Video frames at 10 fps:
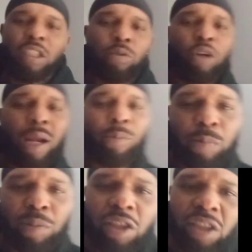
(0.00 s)
This is what I'm a
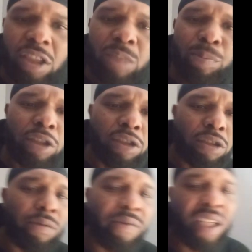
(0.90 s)
spirit,
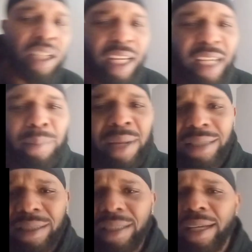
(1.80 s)
spiritual ventilator
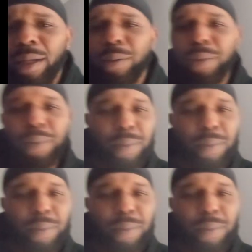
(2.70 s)
about today.